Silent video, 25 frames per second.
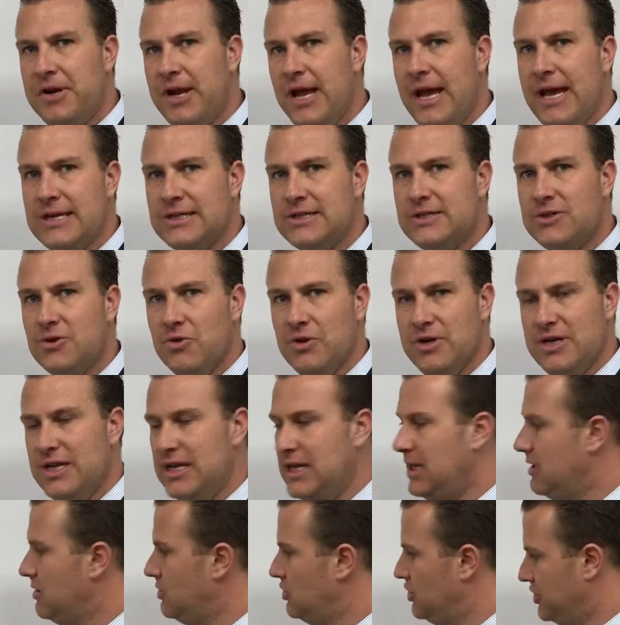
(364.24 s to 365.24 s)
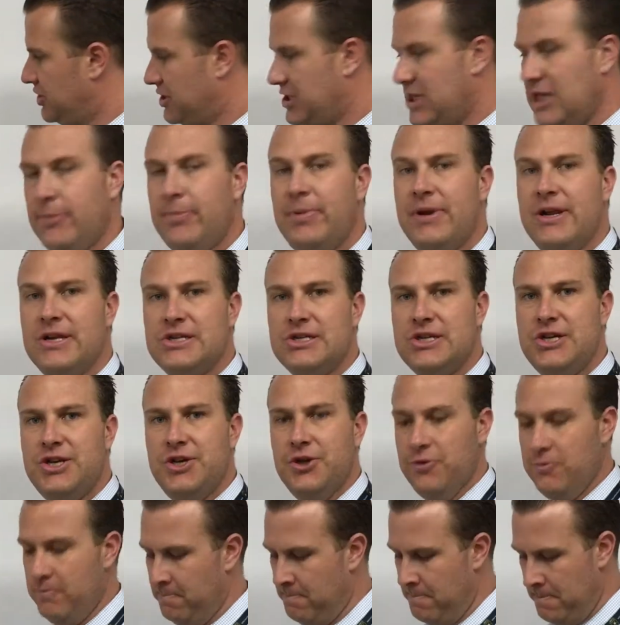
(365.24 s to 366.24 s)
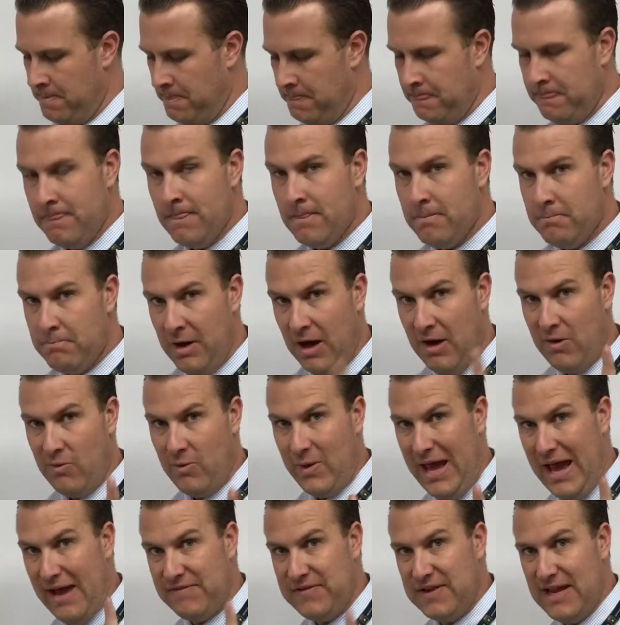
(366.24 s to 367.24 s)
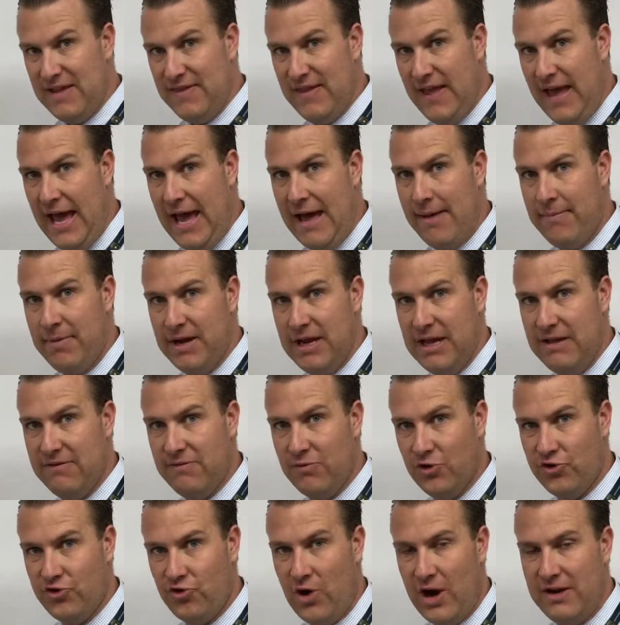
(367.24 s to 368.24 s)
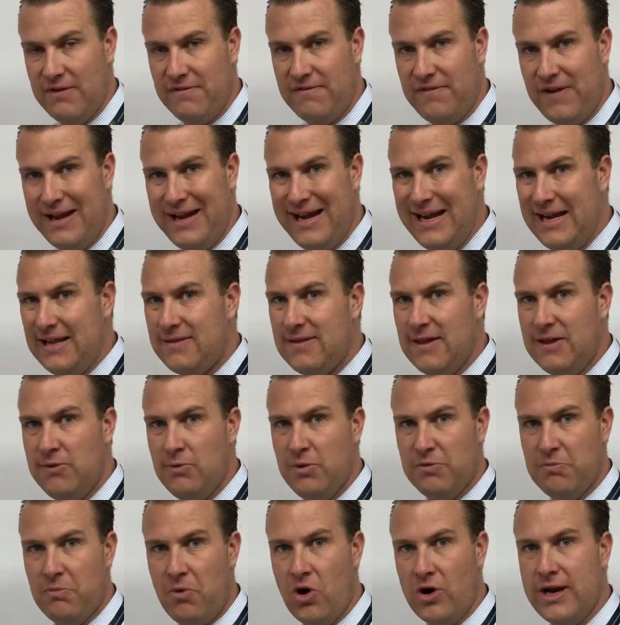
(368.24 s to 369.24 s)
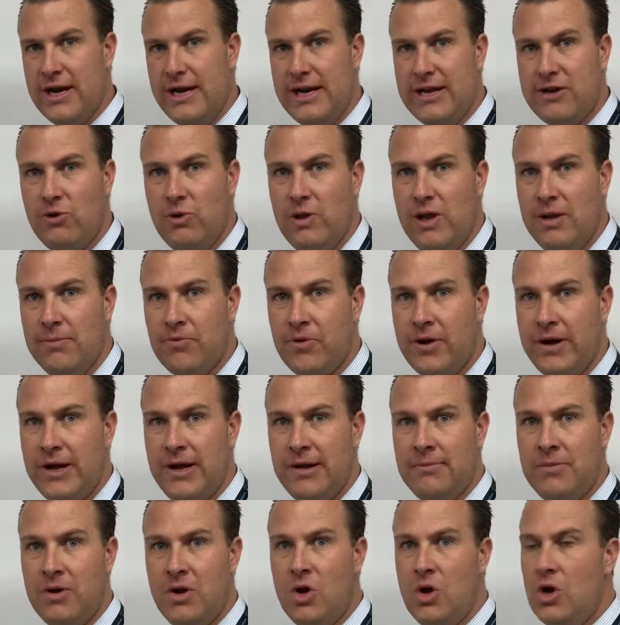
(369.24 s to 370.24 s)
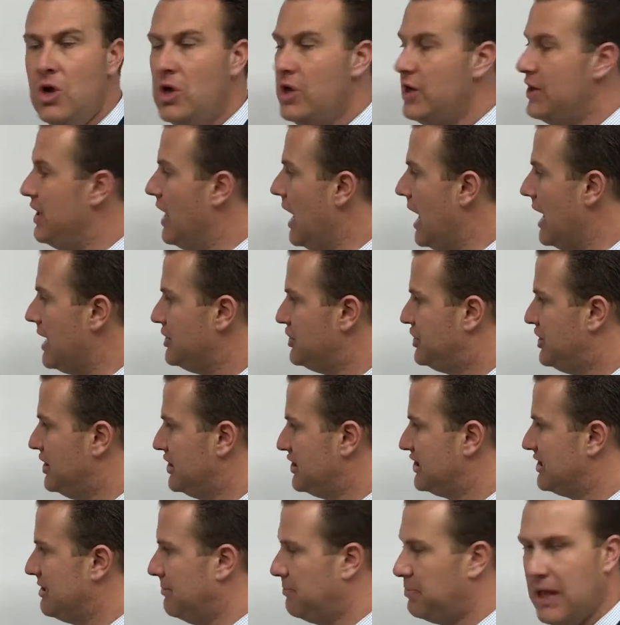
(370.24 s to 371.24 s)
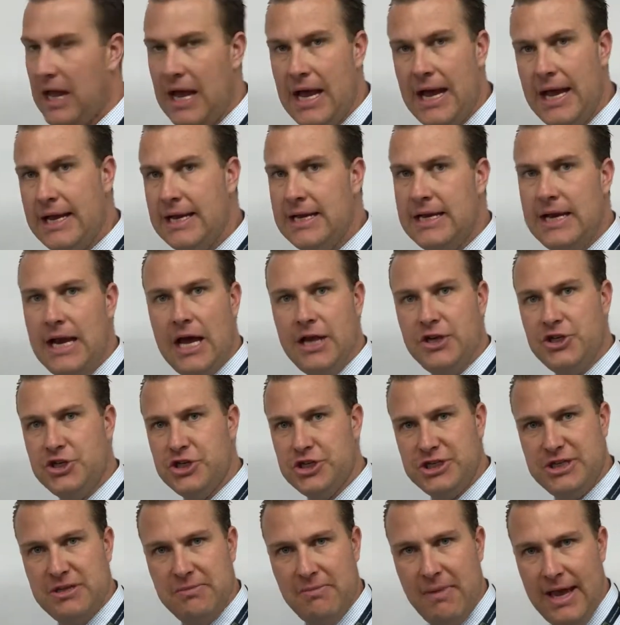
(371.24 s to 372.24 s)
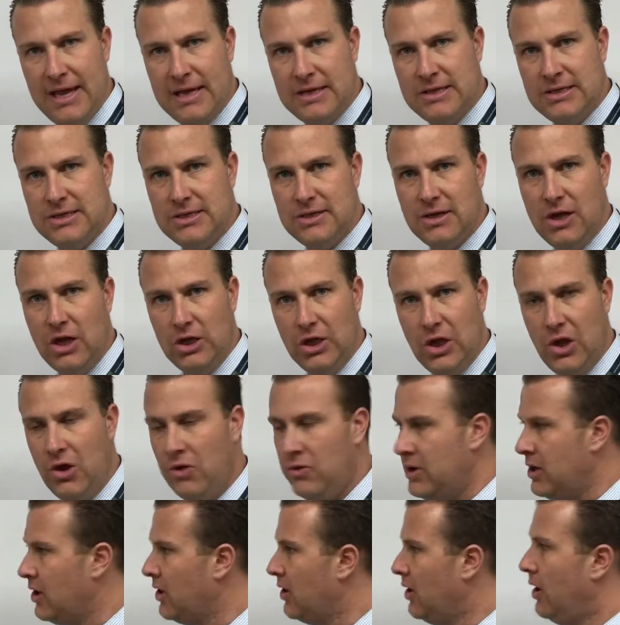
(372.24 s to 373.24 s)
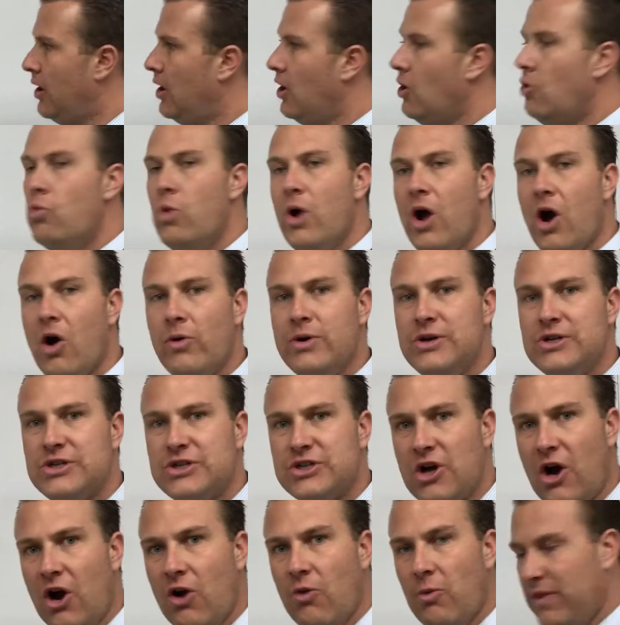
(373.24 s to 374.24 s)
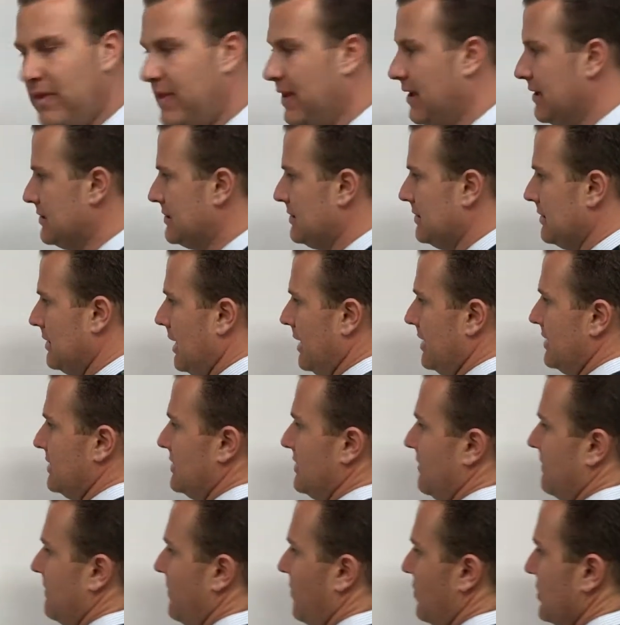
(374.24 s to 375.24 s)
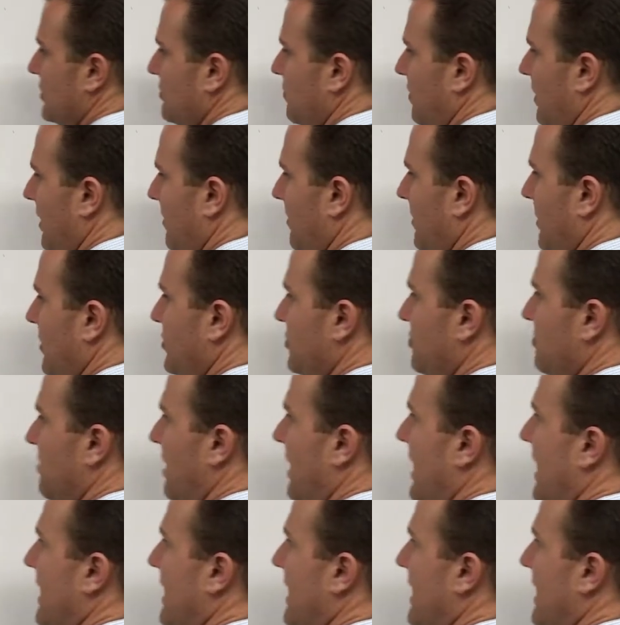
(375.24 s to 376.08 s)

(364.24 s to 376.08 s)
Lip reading: it S or D. Just keep it as Q. But we have to get in the habit. If we're trying to find anything with market equilibrium, not just supply, not just demand alone, we always start with this. Okay, so the first one, I'm going to do my